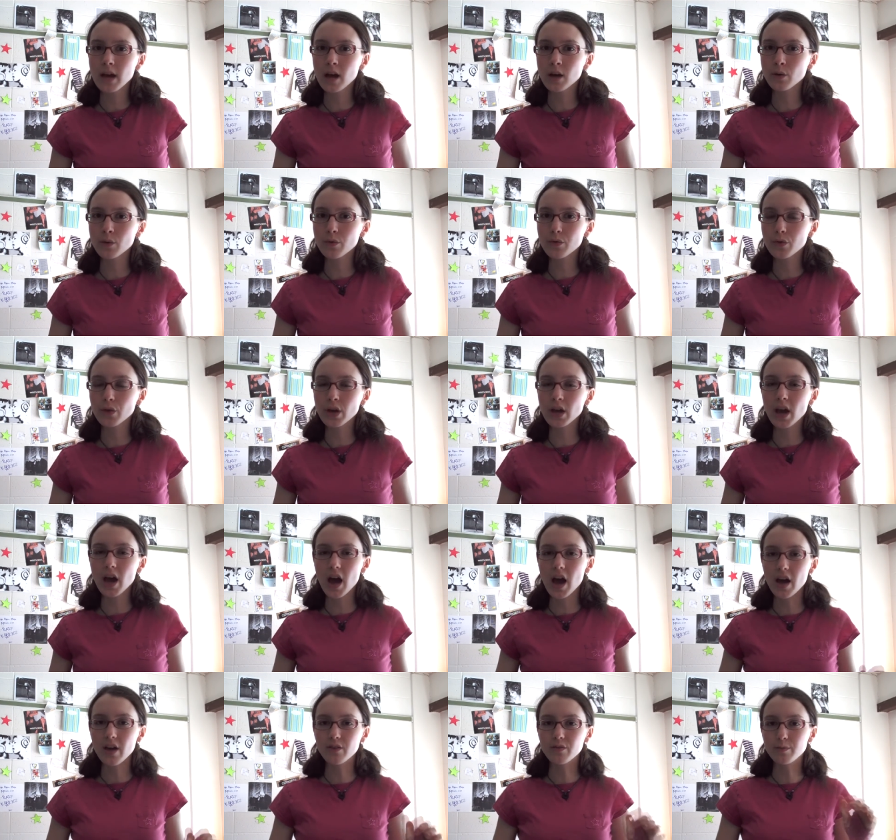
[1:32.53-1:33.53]
I don't think
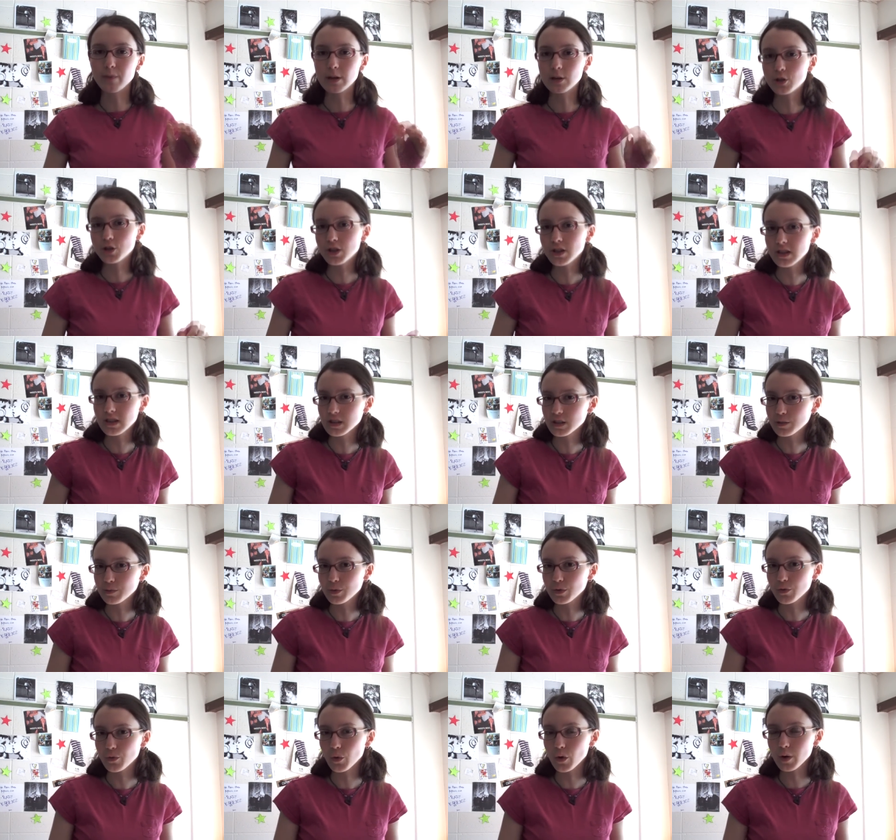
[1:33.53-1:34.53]
I've mentioned this
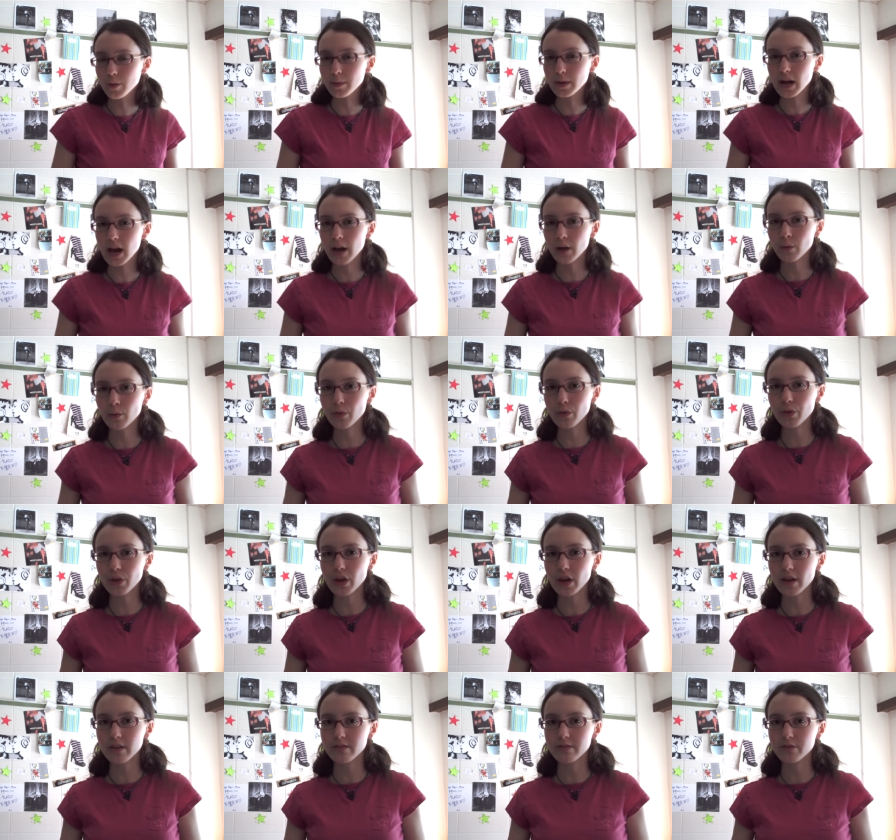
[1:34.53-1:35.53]
before, but I don't
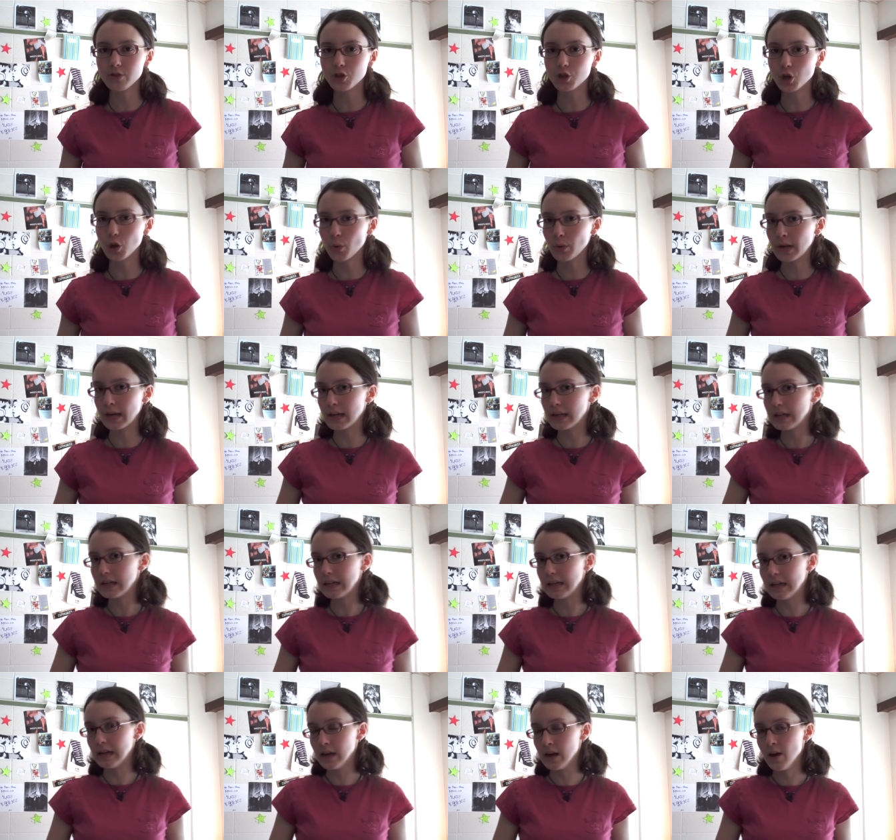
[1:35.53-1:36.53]
think I've shown it
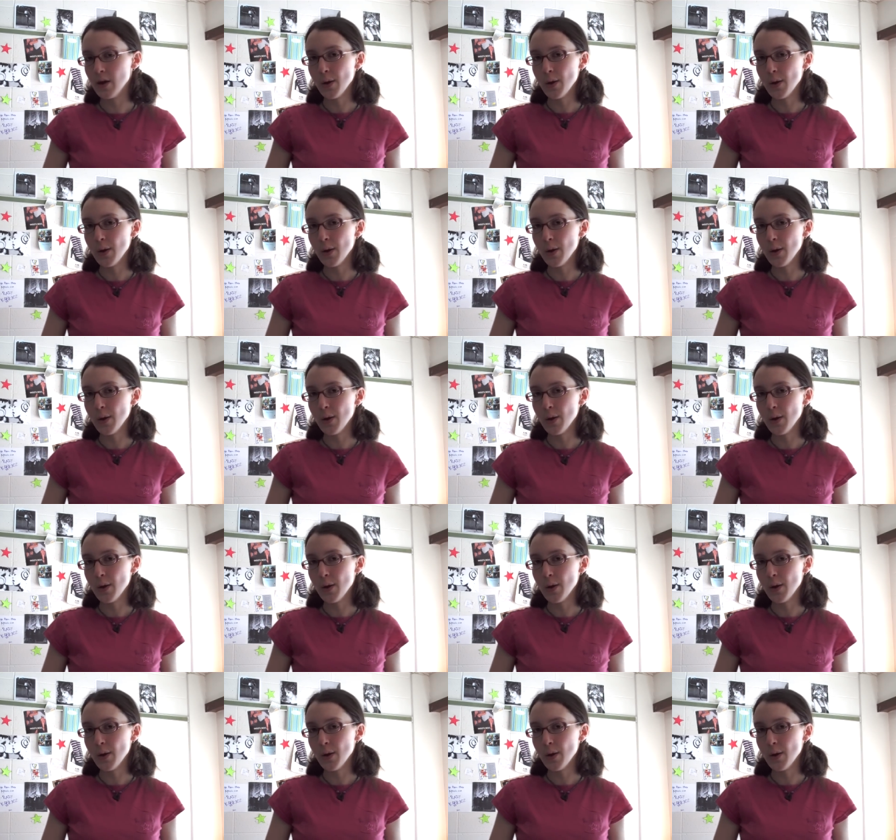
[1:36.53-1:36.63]
in